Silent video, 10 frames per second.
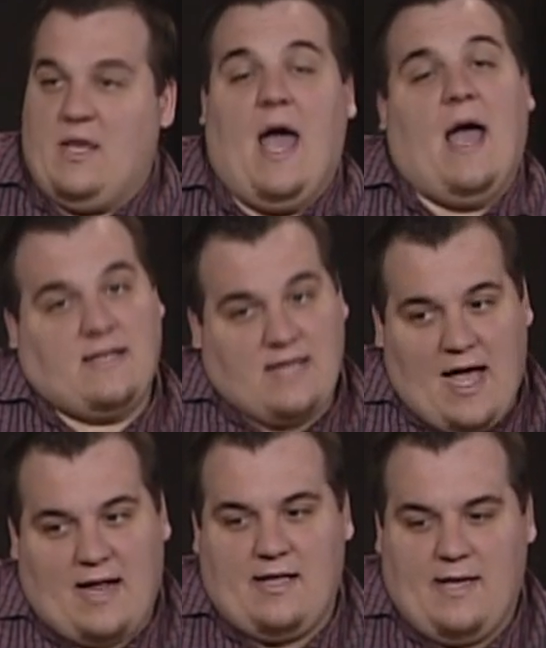Yeah,
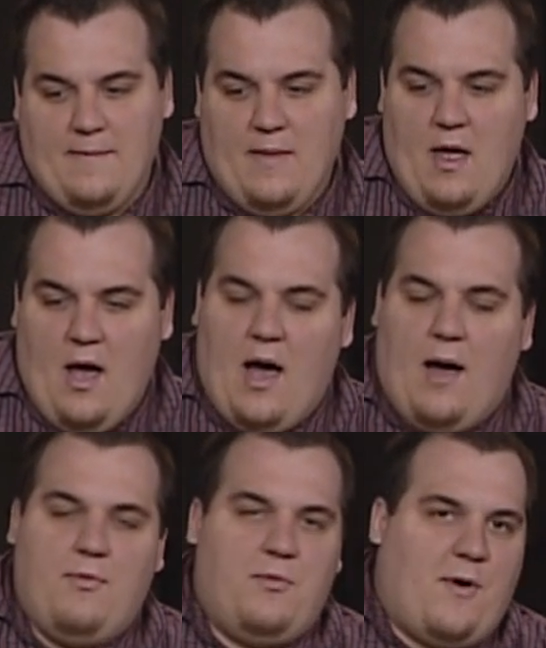exactly.
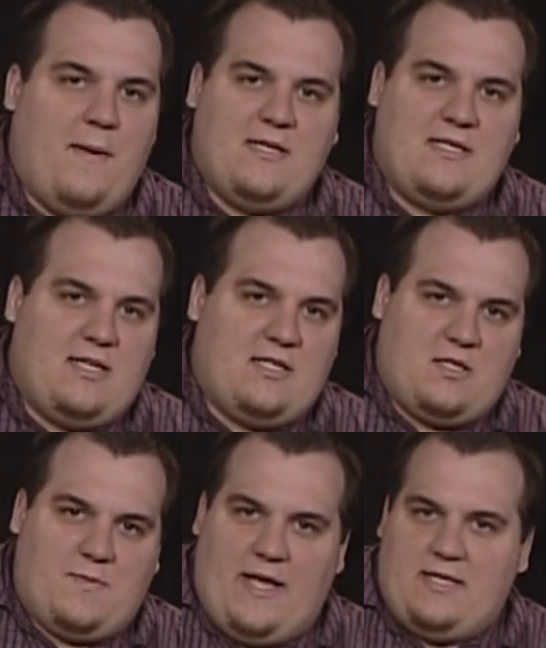The premise
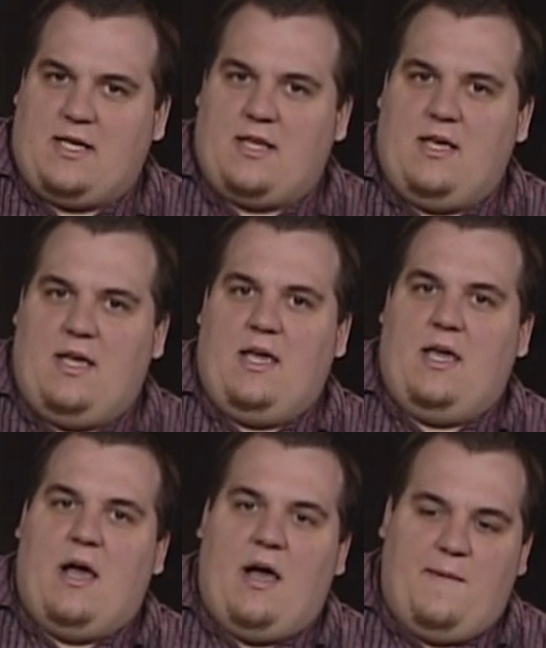is
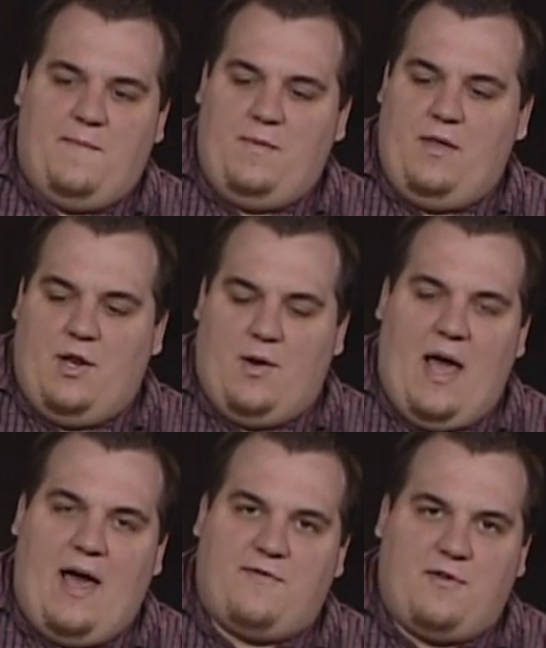basically,
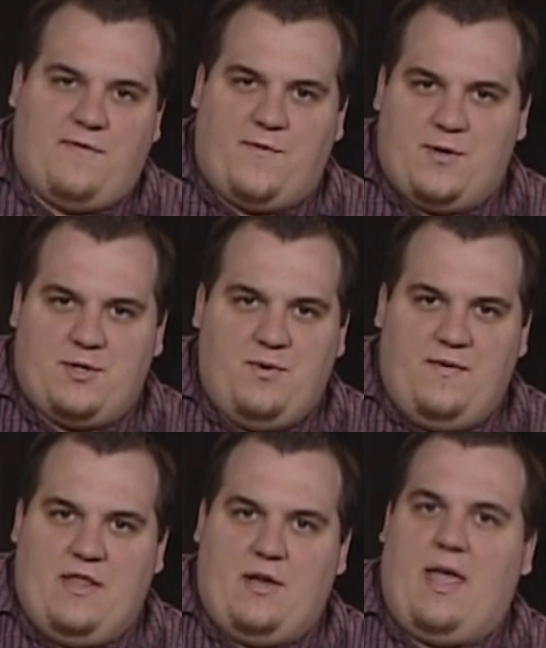after the first
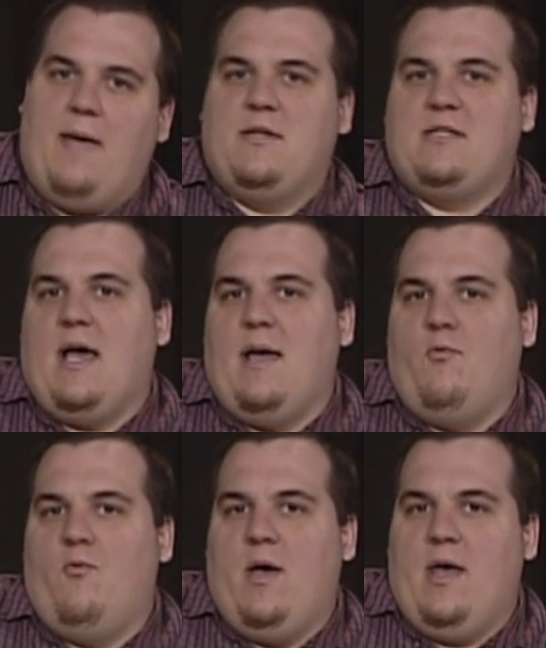movie, there came a
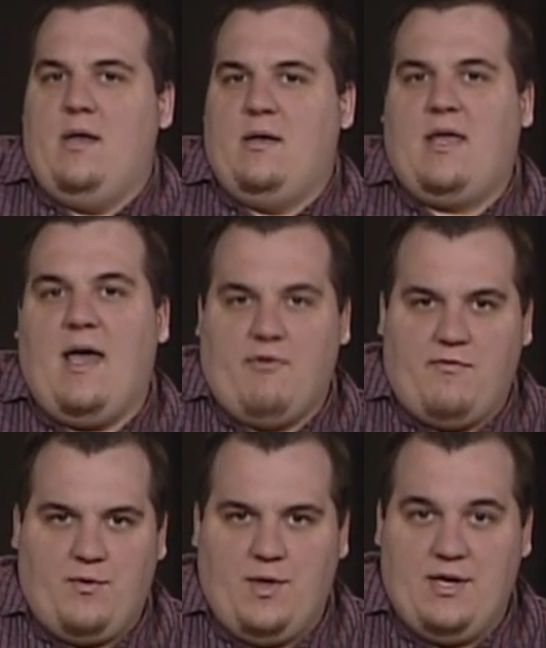time when
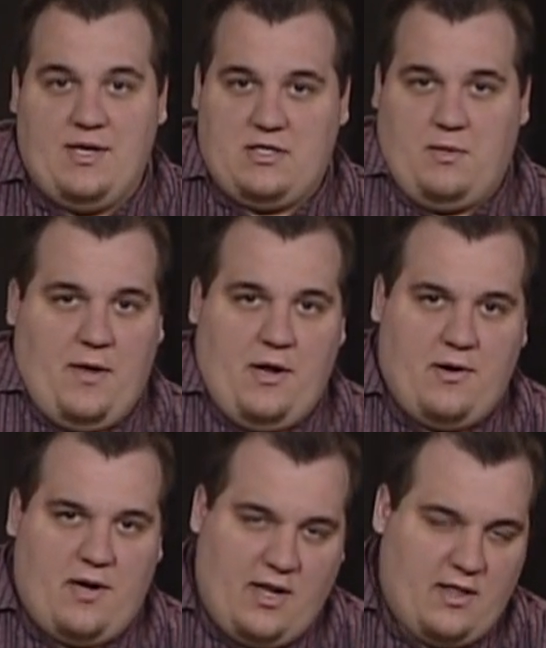Kevin Flynn
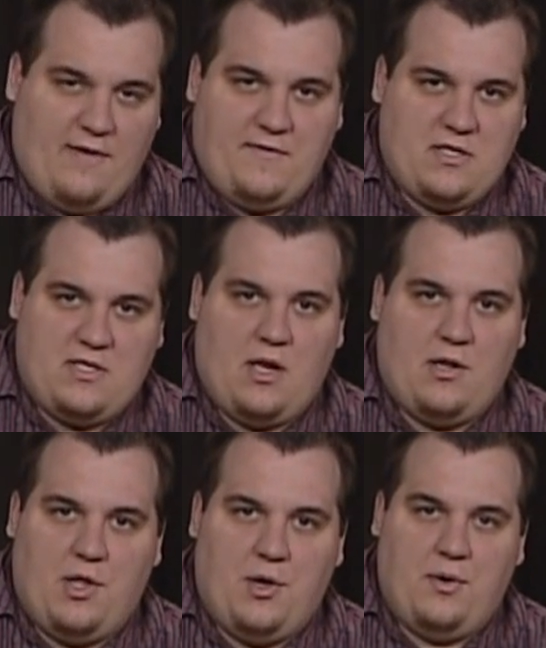disappeared and he left his son
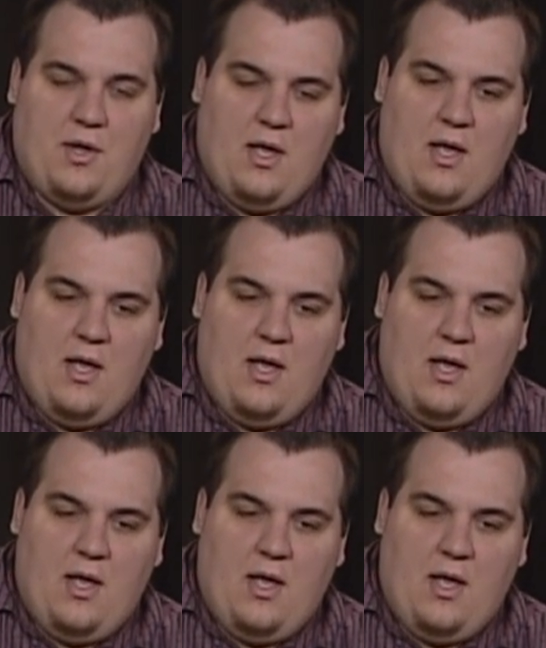alone.